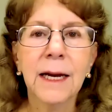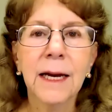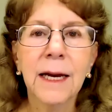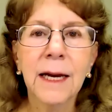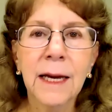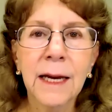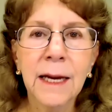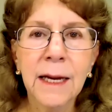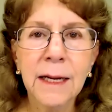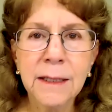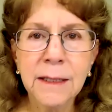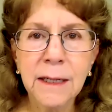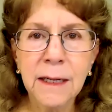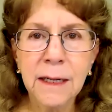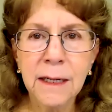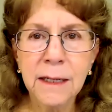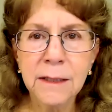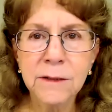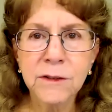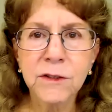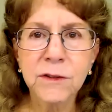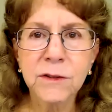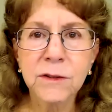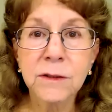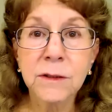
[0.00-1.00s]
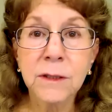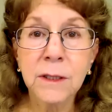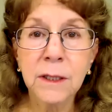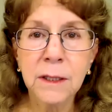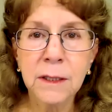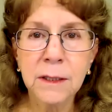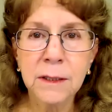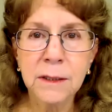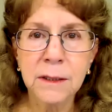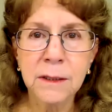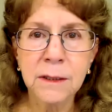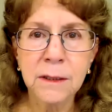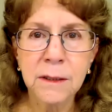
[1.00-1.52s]
and are
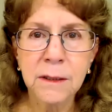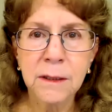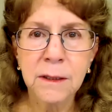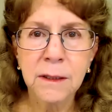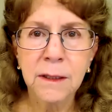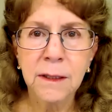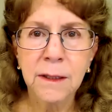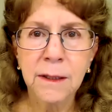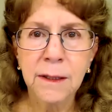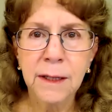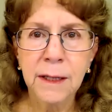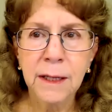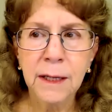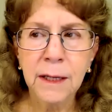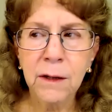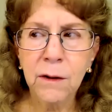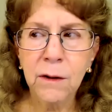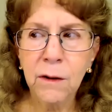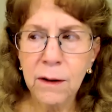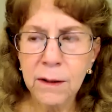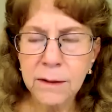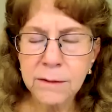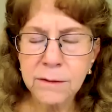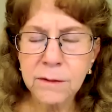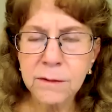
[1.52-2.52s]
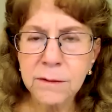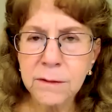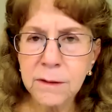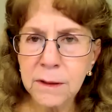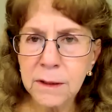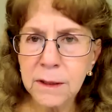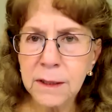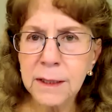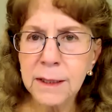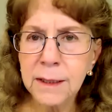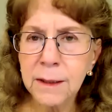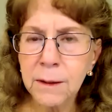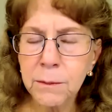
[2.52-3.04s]
stunned. It causes a
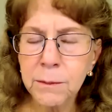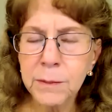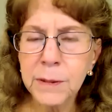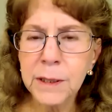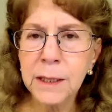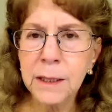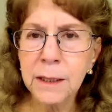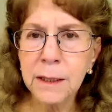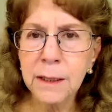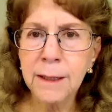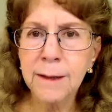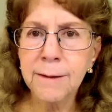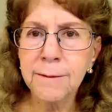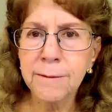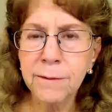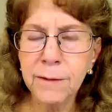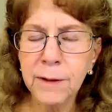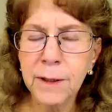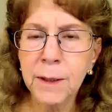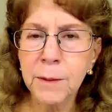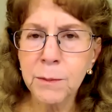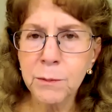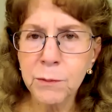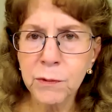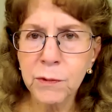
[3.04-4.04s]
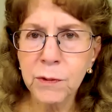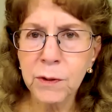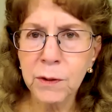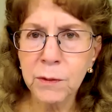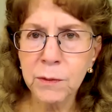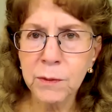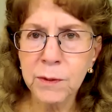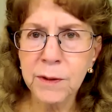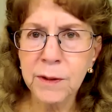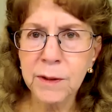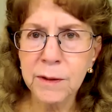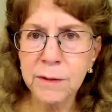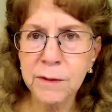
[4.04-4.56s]
little bit of uproar
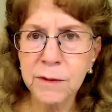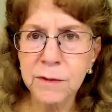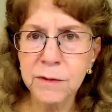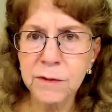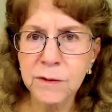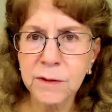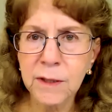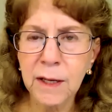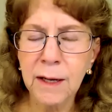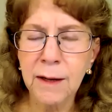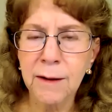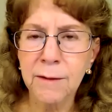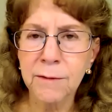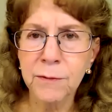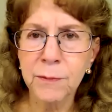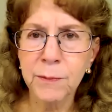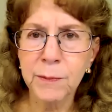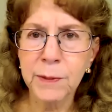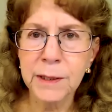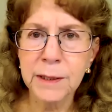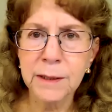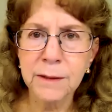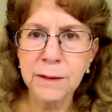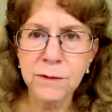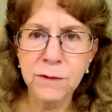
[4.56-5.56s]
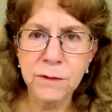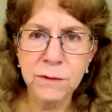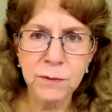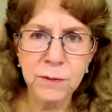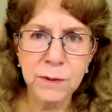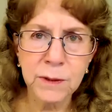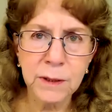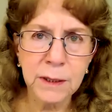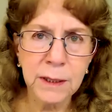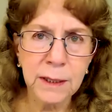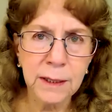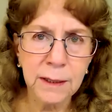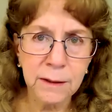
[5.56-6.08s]
within the self, but it's
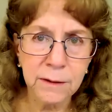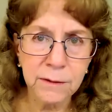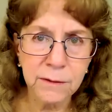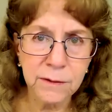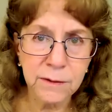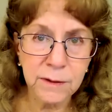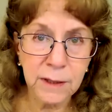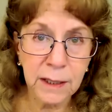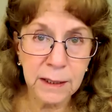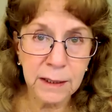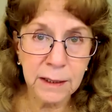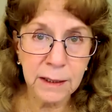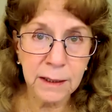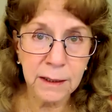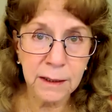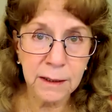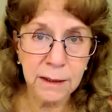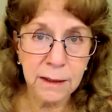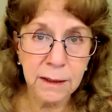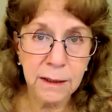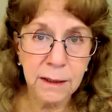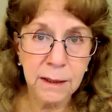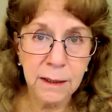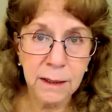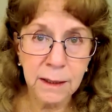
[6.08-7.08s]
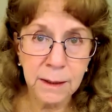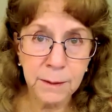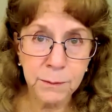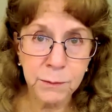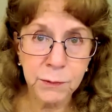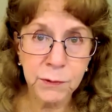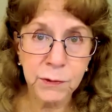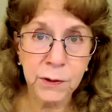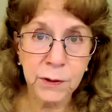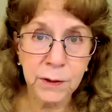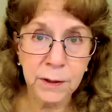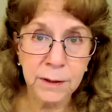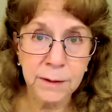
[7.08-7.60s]
really exciting
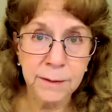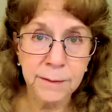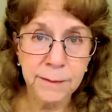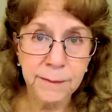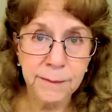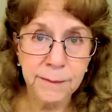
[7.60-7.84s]
uproar.